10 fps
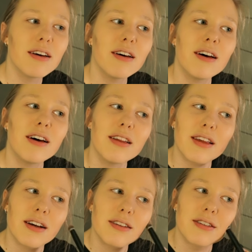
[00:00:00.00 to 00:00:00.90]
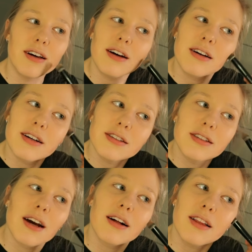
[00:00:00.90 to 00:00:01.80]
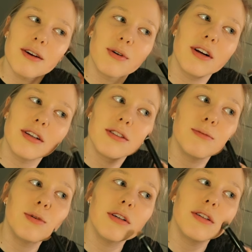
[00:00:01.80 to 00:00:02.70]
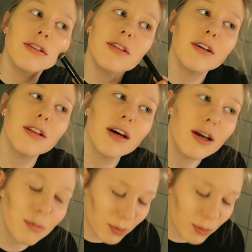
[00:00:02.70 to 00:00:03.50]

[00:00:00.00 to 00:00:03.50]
That's not exactly what it's supposed to look like,